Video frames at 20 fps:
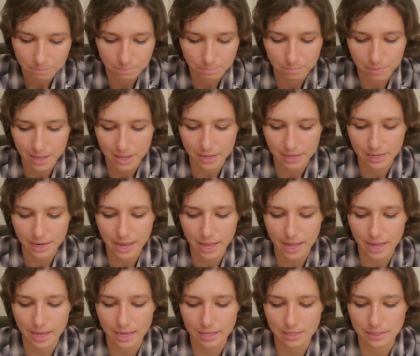But it
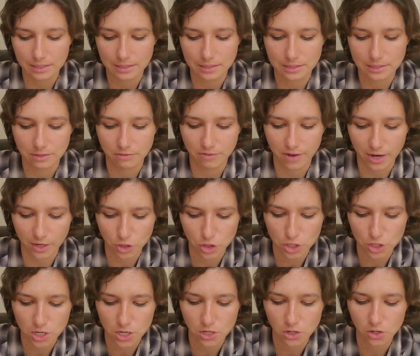has the
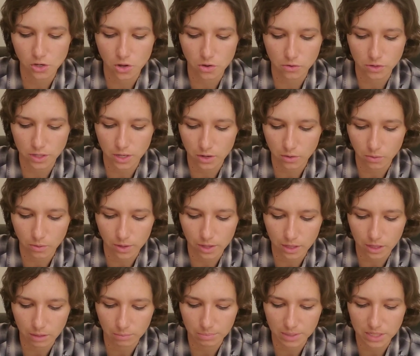fractionated coconut
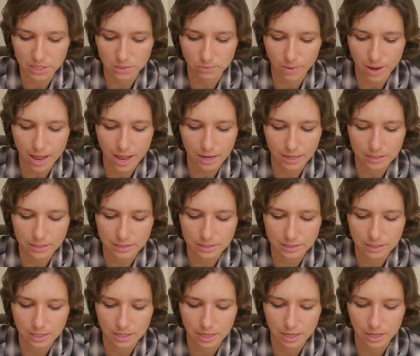oil,
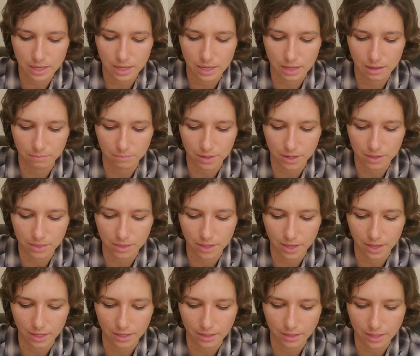beeswax, and
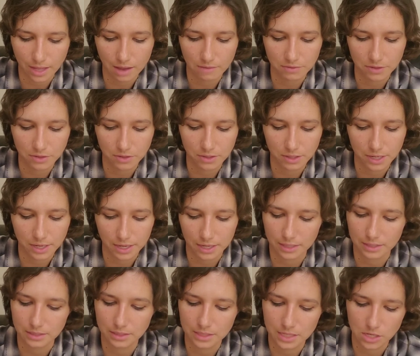then lavender
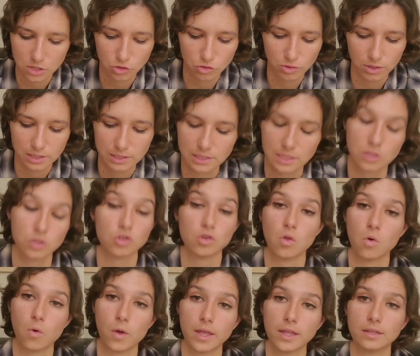and tea tree essential
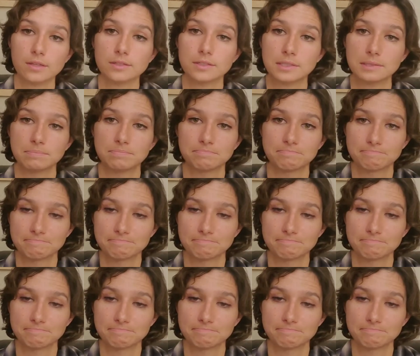oils.